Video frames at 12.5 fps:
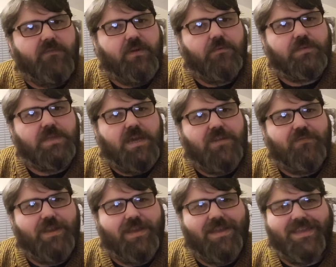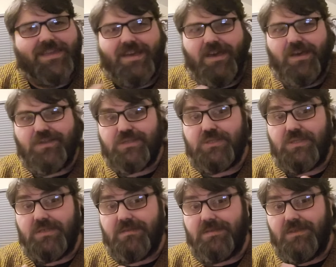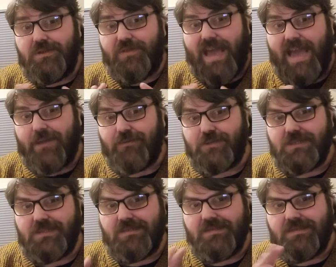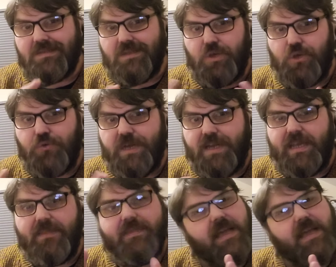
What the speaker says: if it was kind of like the house and the whodunit.